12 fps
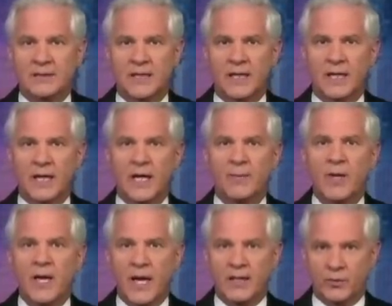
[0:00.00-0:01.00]
as they claim,
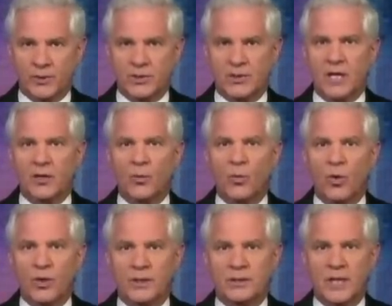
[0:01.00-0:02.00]
and to extend the
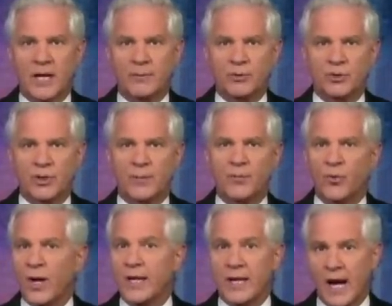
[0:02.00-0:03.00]
warning time should they
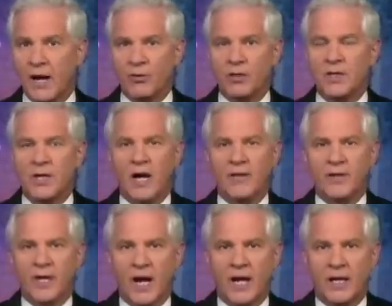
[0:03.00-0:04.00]
break out of
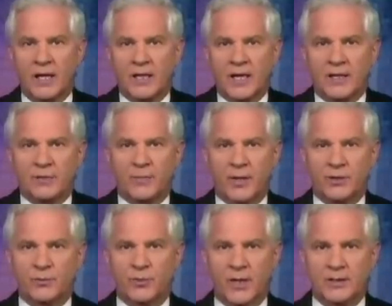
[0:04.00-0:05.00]
the IAEA
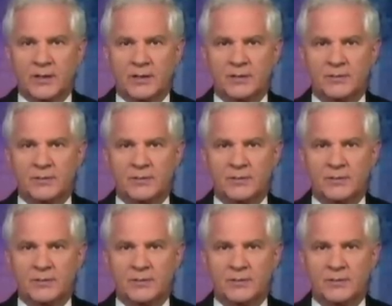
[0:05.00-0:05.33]
inspection process.